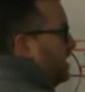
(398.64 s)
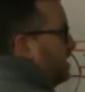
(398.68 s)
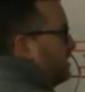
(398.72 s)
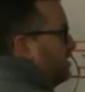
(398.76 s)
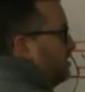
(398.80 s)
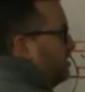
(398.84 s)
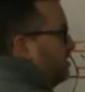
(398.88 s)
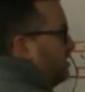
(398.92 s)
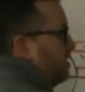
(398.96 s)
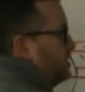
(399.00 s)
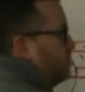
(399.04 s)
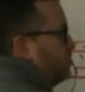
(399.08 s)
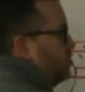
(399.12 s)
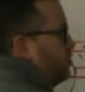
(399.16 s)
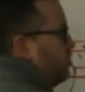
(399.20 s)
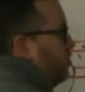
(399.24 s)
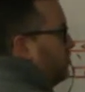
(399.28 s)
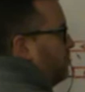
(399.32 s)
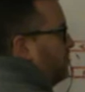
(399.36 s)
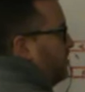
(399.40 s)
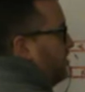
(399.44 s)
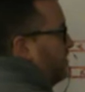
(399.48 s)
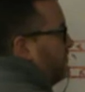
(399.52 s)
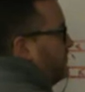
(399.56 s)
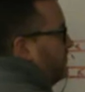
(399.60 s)
clearly is not a
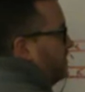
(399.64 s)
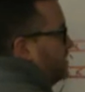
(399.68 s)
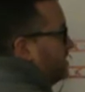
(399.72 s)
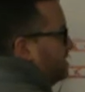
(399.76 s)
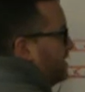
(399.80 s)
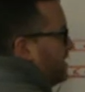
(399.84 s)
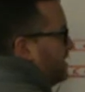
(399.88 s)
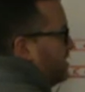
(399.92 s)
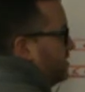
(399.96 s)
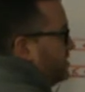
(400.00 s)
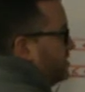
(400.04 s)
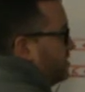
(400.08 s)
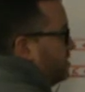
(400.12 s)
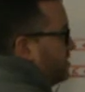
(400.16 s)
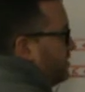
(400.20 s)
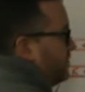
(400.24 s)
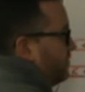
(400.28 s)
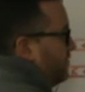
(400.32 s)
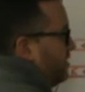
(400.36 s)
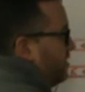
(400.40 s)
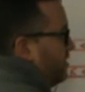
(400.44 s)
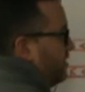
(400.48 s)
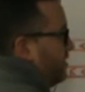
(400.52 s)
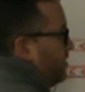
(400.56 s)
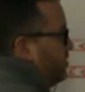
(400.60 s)
perfect sentence. I've
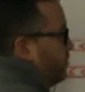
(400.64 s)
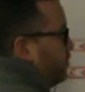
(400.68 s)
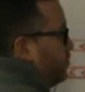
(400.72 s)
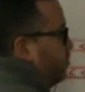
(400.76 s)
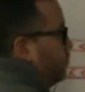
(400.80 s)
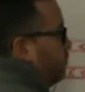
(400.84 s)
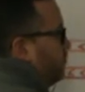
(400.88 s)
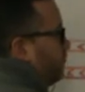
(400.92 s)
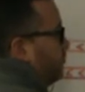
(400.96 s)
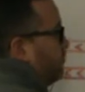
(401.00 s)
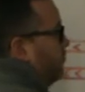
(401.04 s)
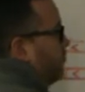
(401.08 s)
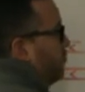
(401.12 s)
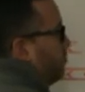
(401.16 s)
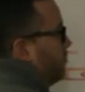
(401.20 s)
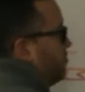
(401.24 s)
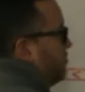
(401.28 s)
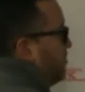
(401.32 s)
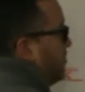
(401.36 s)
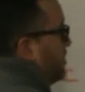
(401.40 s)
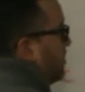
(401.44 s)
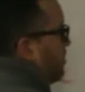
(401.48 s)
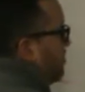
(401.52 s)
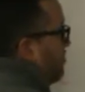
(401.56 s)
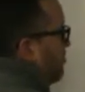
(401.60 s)
done it in note form,
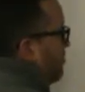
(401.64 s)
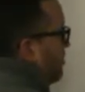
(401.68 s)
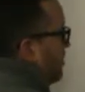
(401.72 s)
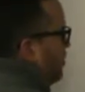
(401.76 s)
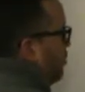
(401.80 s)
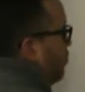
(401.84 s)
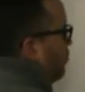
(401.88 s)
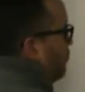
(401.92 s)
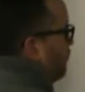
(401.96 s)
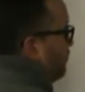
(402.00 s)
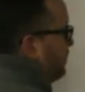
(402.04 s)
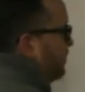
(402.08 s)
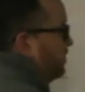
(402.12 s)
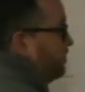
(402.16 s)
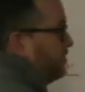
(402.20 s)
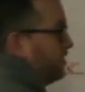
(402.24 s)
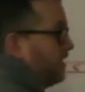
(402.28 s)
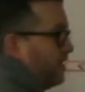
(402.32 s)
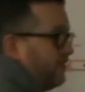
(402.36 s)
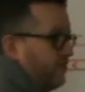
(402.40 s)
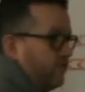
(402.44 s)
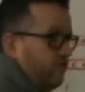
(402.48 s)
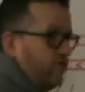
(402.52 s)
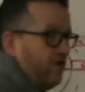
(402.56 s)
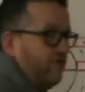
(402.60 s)
but hopefully you
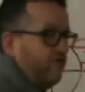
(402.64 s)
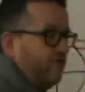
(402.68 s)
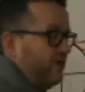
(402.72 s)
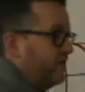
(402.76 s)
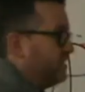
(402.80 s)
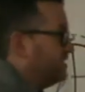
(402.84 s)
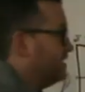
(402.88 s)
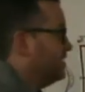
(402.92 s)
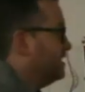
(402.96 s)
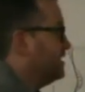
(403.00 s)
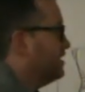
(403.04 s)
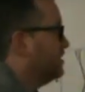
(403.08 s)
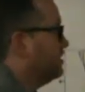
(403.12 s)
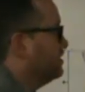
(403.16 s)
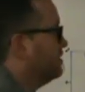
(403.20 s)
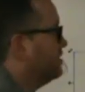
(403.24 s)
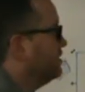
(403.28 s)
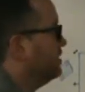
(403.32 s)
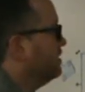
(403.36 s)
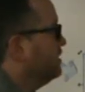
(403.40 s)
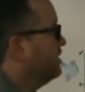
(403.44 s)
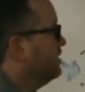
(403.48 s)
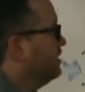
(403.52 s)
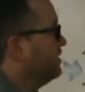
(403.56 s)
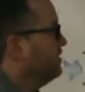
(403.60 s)
get the rough idea.
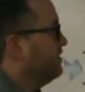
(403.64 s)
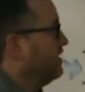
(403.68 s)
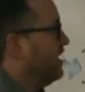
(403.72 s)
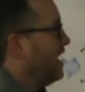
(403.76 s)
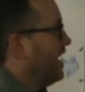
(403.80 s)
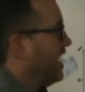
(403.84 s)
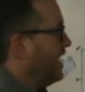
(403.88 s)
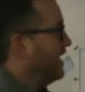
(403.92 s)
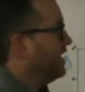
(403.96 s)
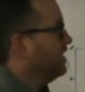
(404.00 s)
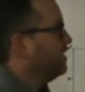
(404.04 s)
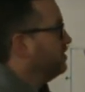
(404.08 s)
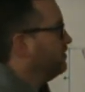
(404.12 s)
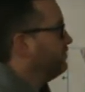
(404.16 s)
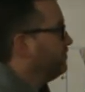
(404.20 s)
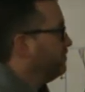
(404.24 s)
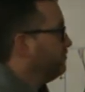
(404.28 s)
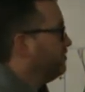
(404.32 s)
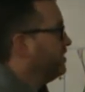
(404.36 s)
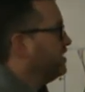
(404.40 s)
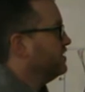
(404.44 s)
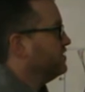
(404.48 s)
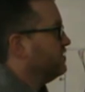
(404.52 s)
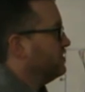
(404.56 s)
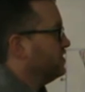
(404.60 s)
The angle of the
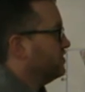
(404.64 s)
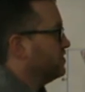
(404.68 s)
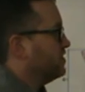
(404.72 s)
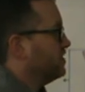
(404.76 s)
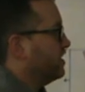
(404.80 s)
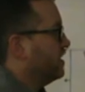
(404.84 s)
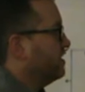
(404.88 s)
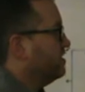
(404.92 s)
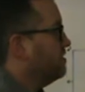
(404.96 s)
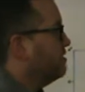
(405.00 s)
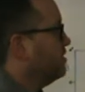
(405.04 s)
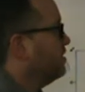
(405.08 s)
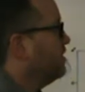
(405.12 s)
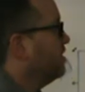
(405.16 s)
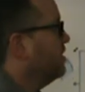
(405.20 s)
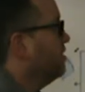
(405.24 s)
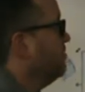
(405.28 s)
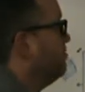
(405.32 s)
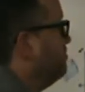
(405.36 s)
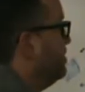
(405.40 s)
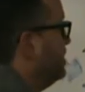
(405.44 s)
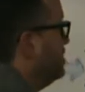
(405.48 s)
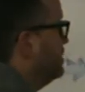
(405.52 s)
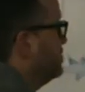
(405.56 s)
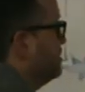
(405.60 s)
rays of the sun
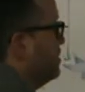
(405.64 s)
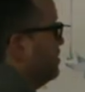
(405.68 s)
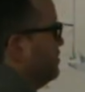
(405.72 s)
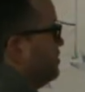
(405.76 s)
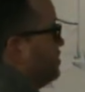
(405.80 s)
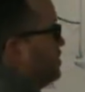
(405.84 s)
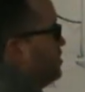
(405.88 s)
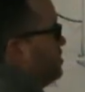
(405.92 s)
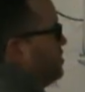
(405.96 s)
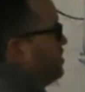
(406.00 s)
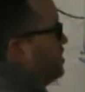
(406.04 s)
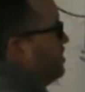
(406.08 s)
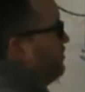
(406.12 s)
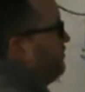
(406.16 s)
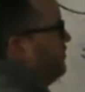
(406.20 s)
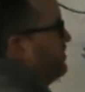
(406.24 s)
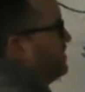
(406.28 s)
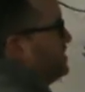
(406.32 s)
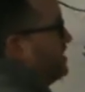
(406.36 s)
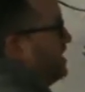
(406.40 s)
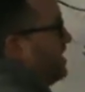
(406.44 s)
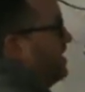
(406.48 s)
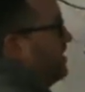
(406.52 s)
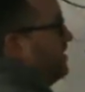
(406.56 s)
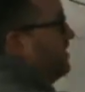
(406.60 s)
means that the
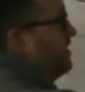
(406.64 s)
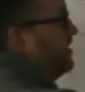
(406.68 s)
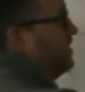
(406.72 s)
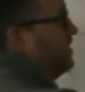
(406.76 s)
surface area